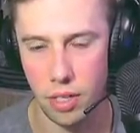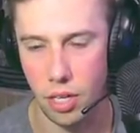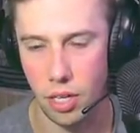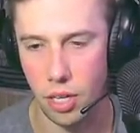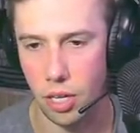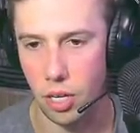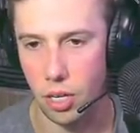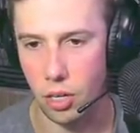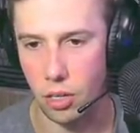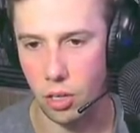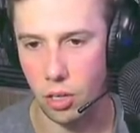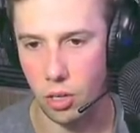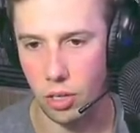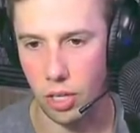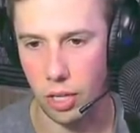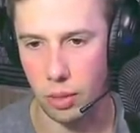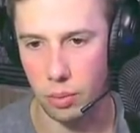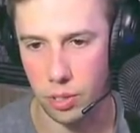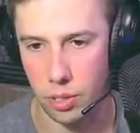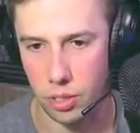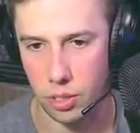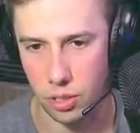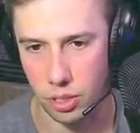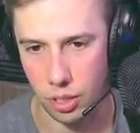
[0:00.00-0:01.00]
Oh no, that
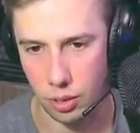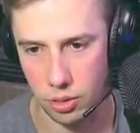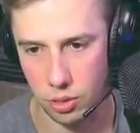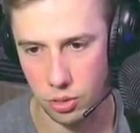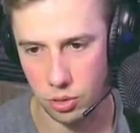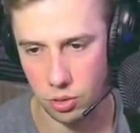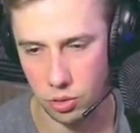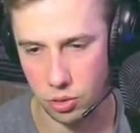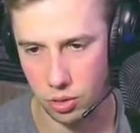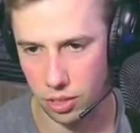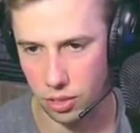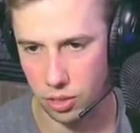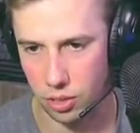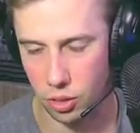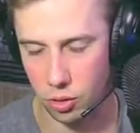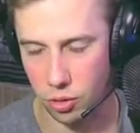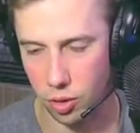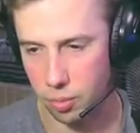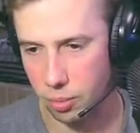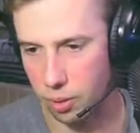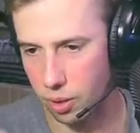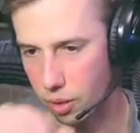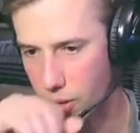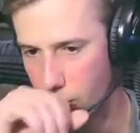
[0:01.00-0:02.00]
one's that's that's a
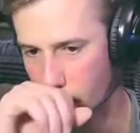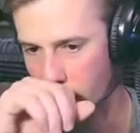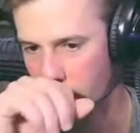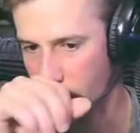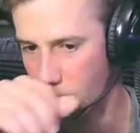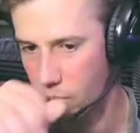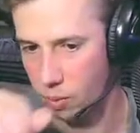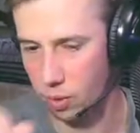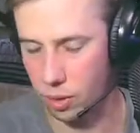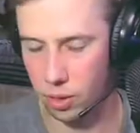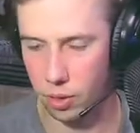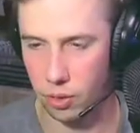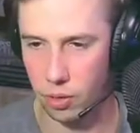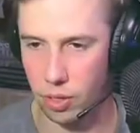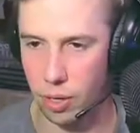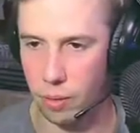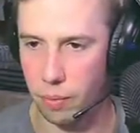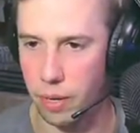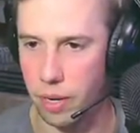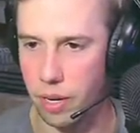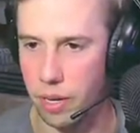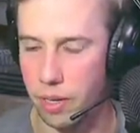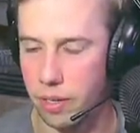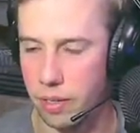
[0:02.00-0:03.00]
creepy hallway. I don't want to go that
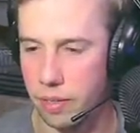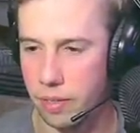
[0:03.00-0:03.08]
way.